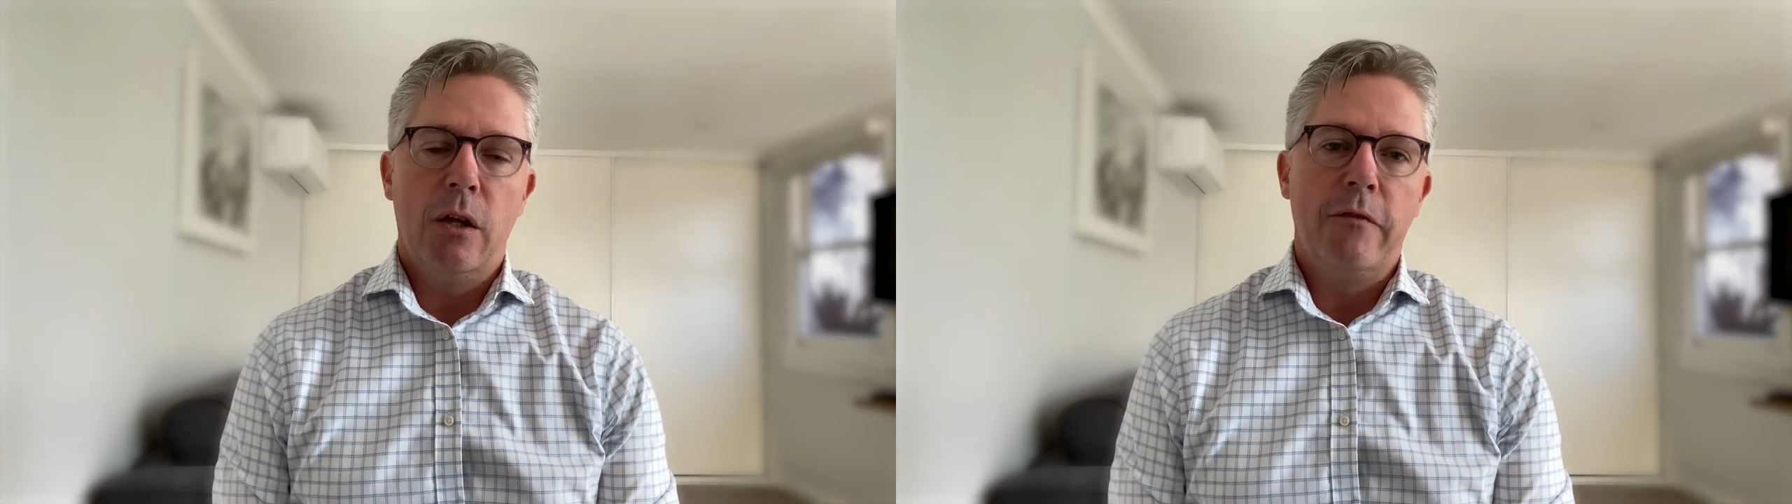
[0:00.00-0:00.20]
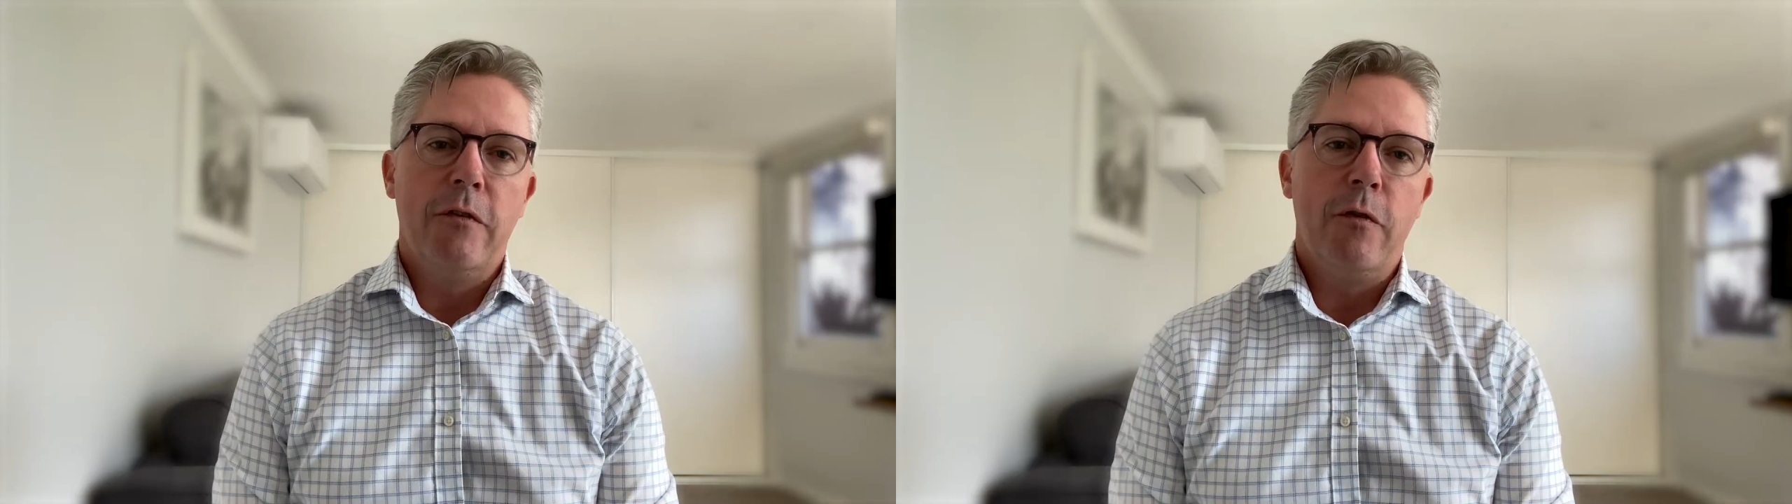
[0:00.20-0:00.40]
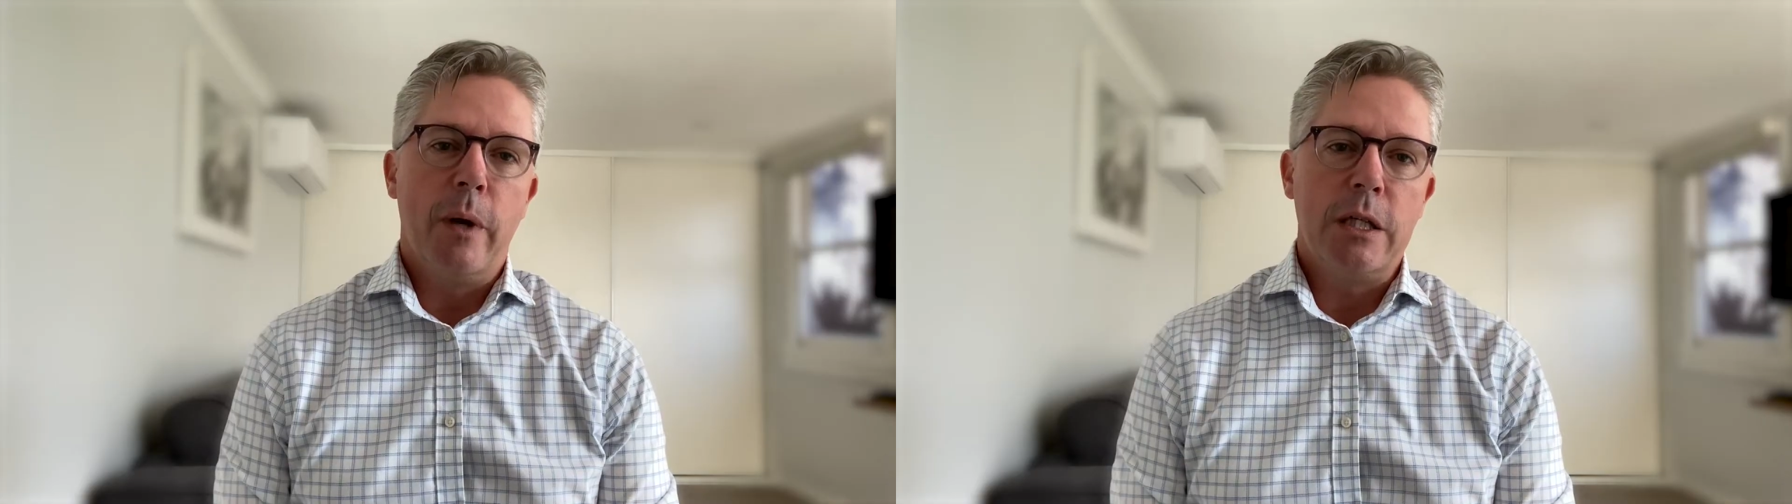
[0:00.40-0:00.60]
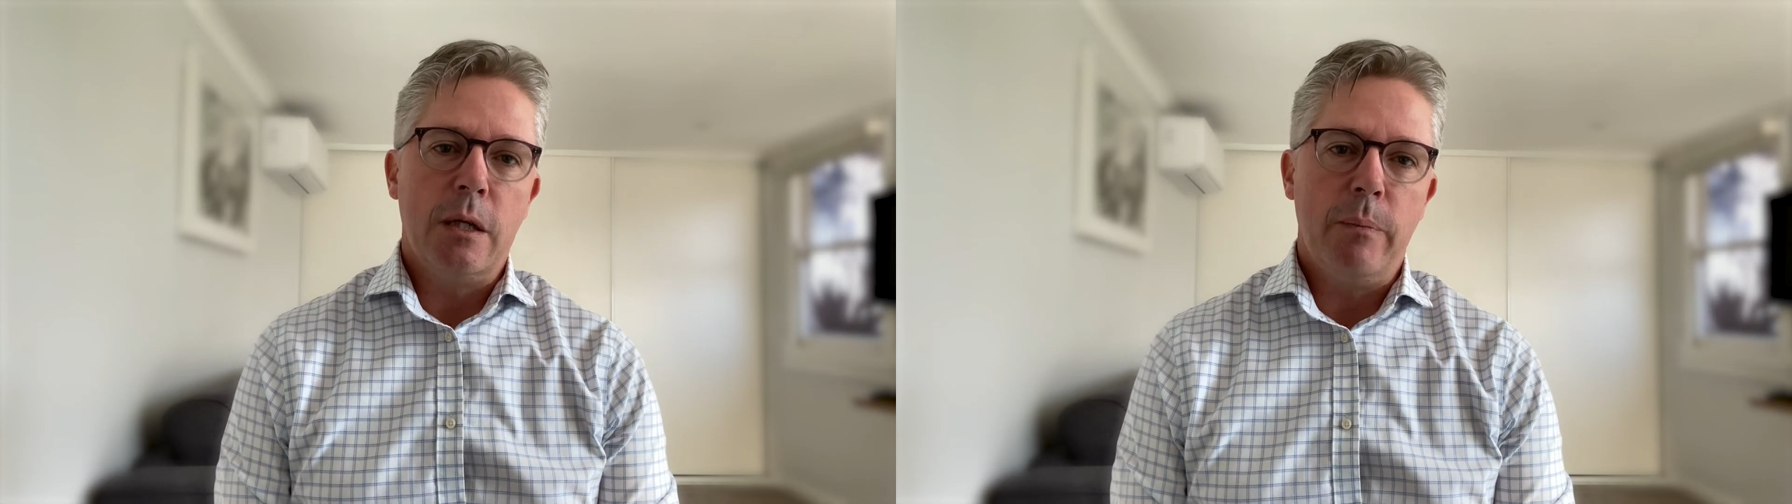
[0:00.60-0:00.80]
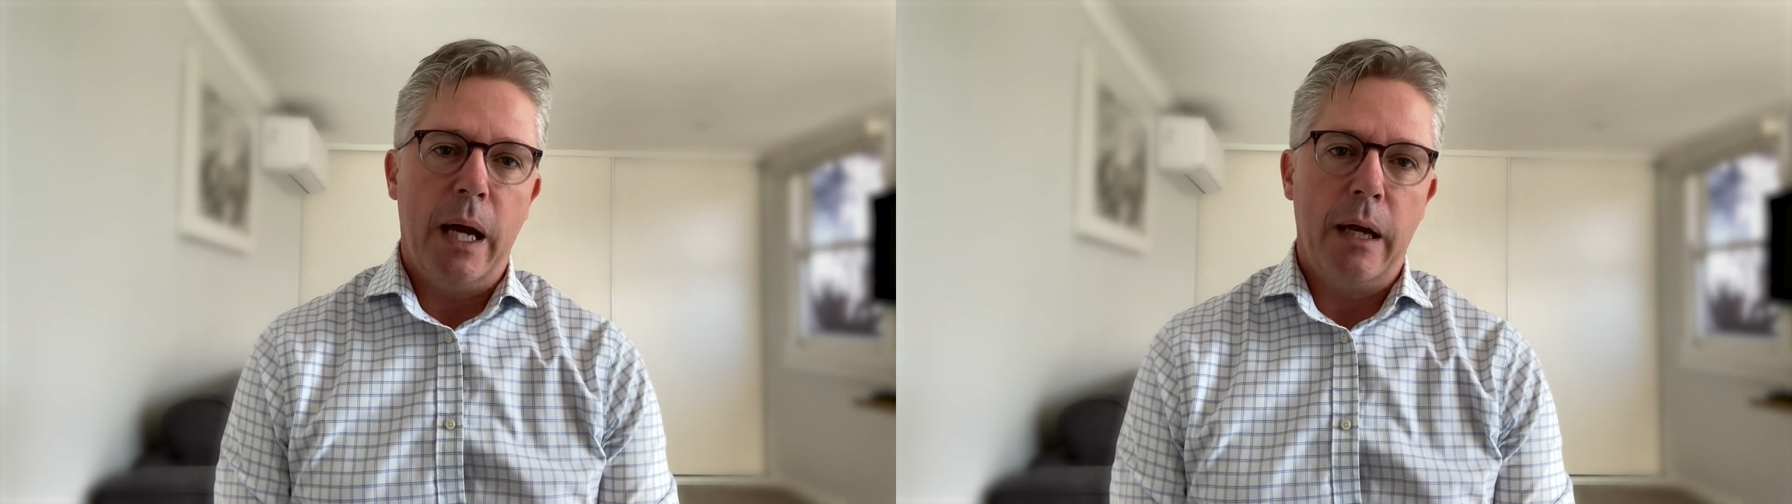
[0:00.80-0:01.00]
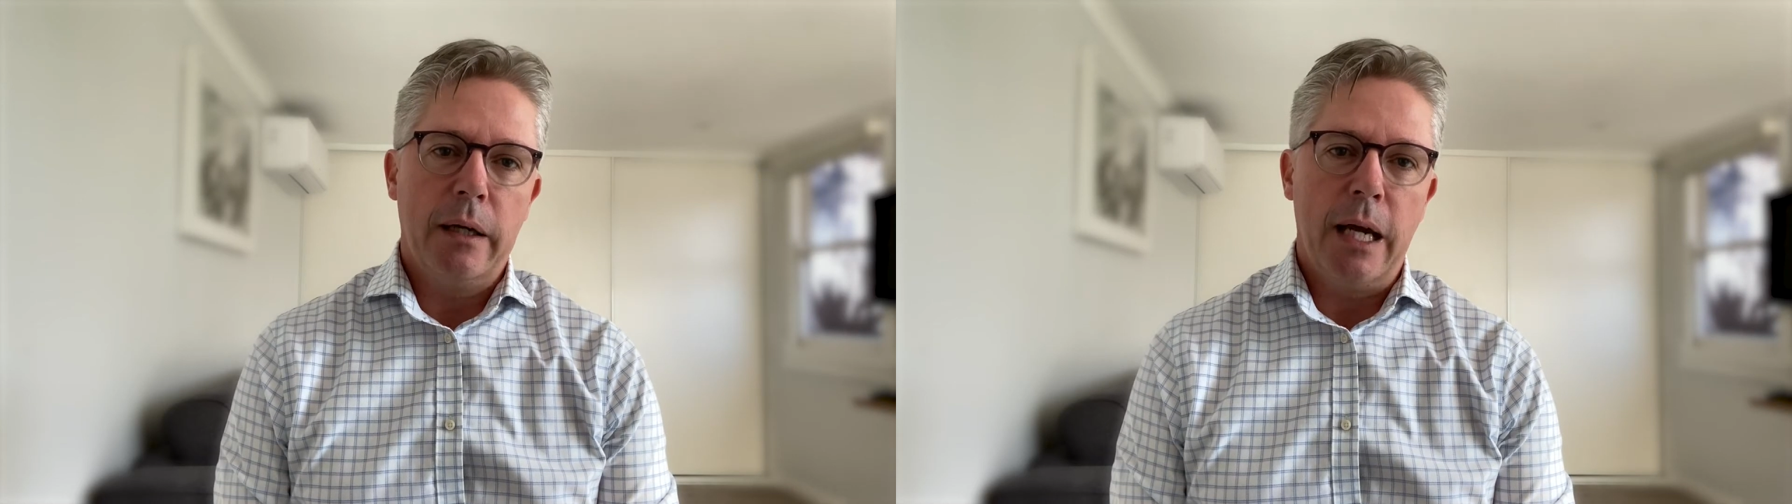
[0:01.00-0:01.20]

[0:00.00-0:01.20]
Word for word: a lot of information about